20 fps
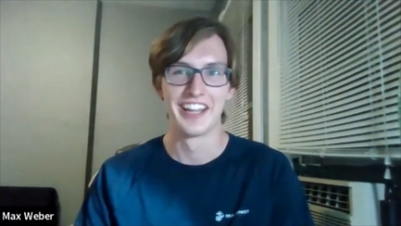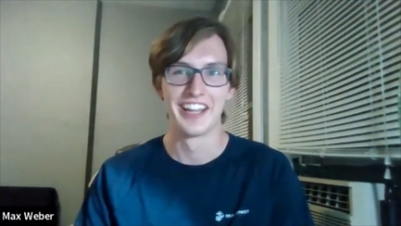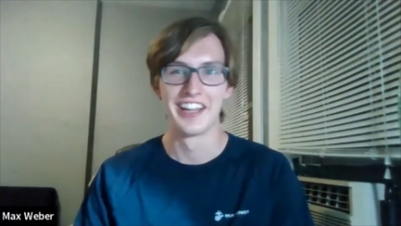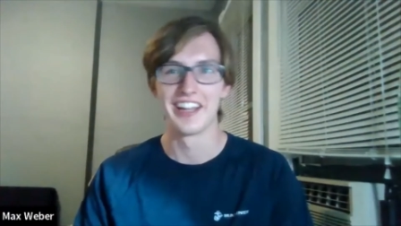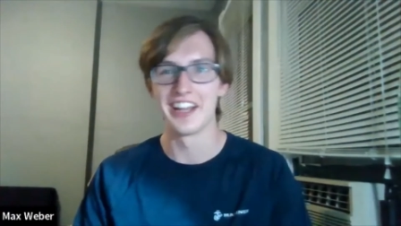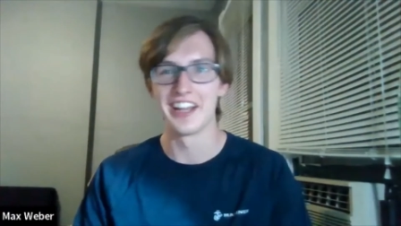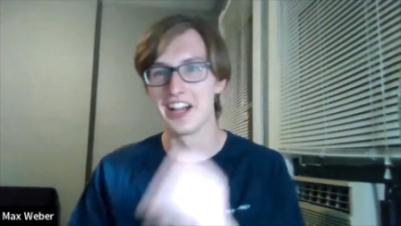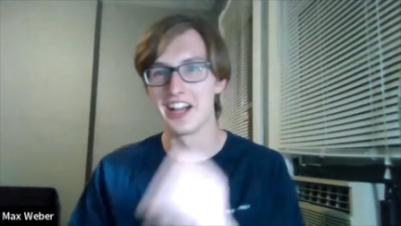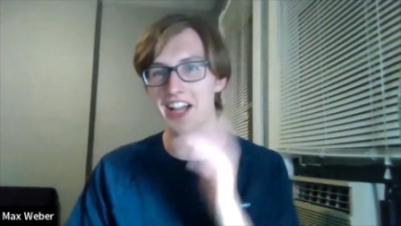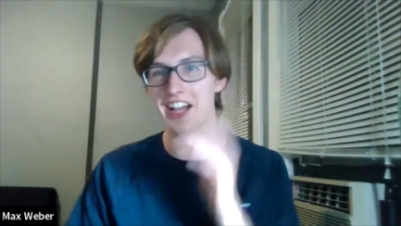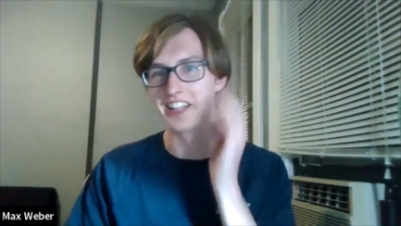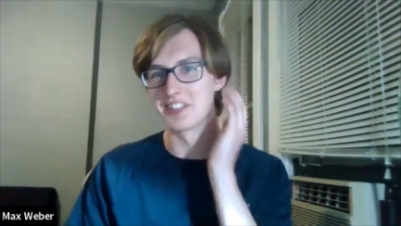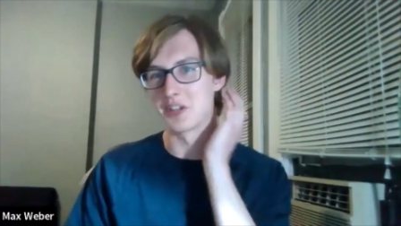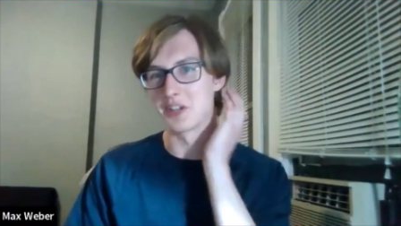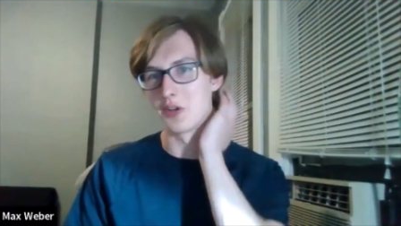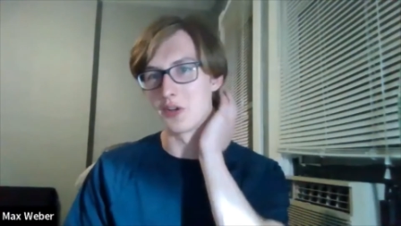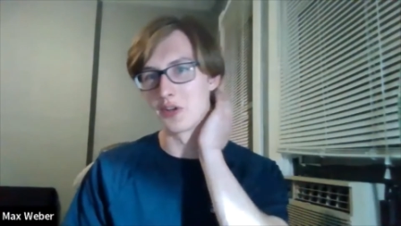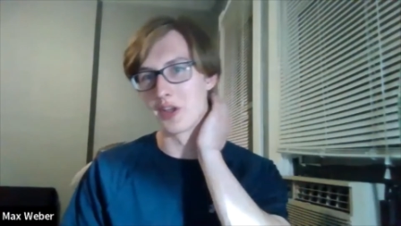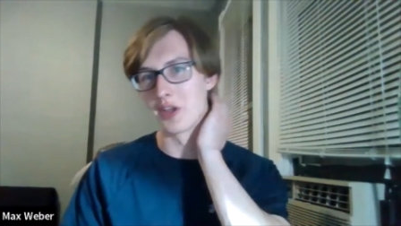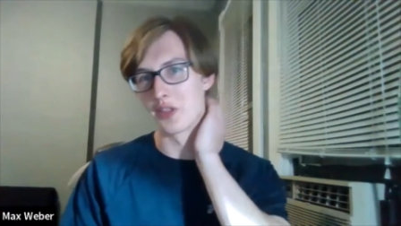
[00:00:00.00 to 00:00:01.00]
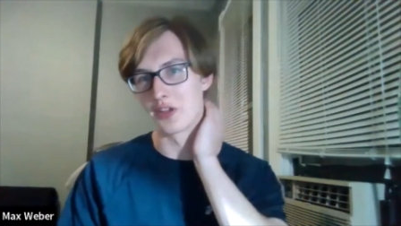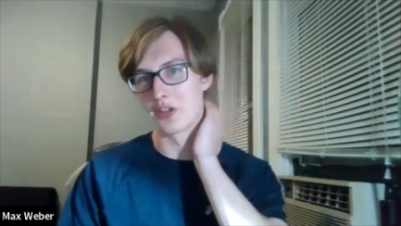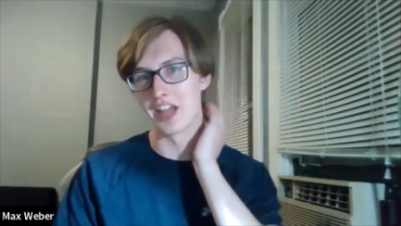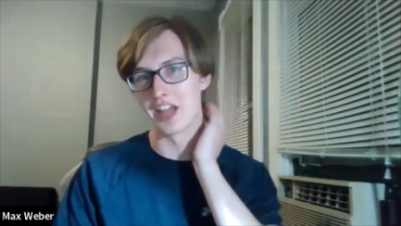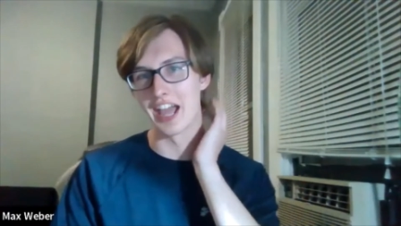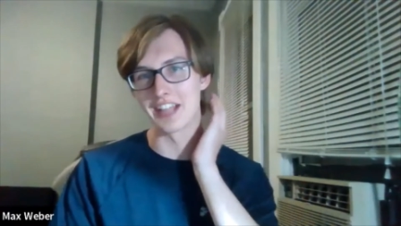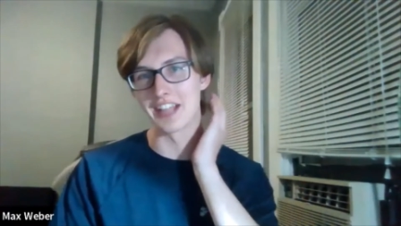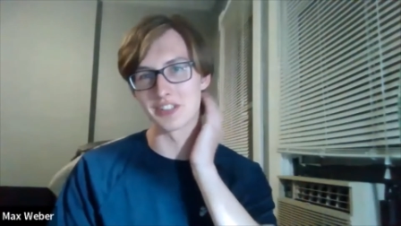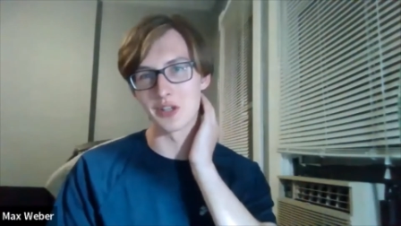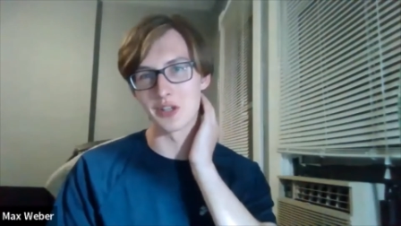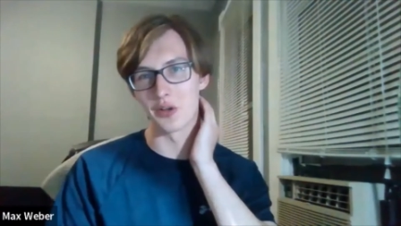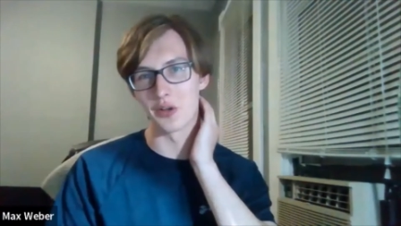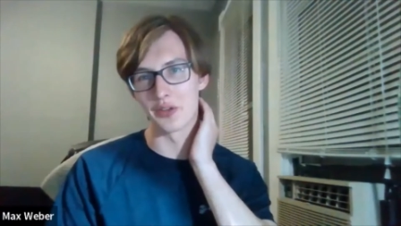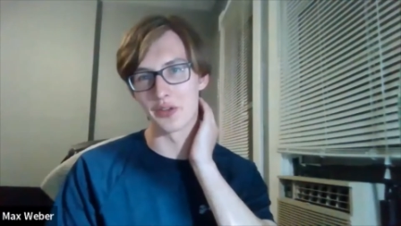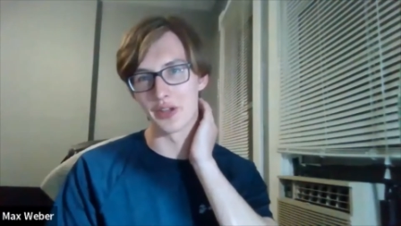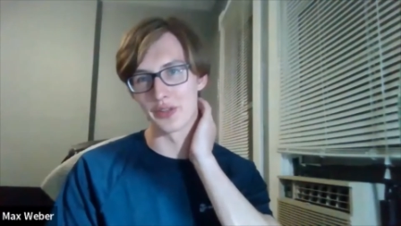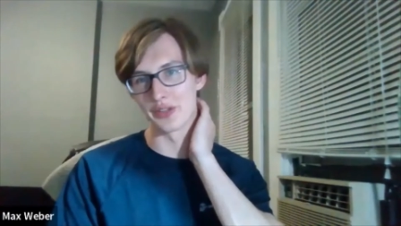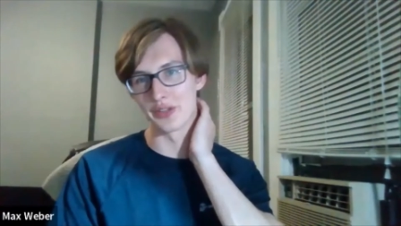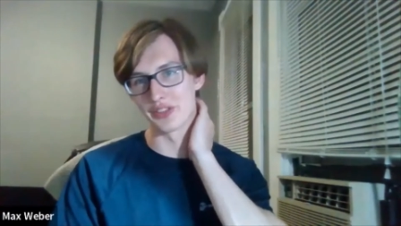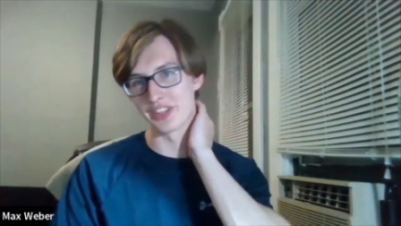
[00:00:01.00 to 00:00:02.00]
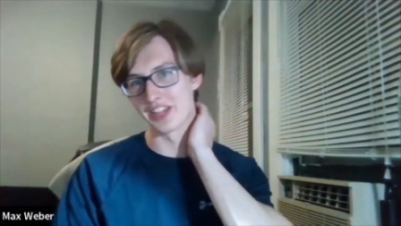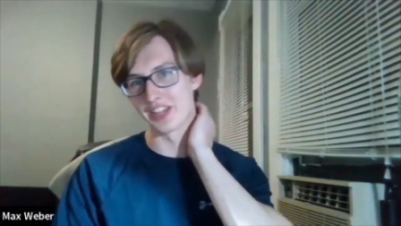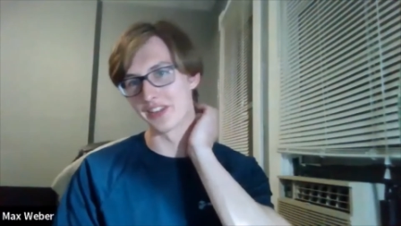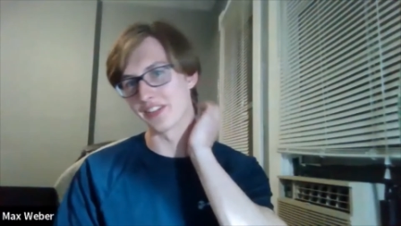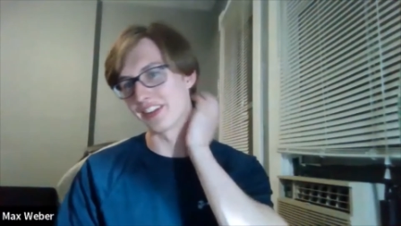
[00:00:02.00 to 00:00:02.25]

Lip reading: That's a whole nother thing.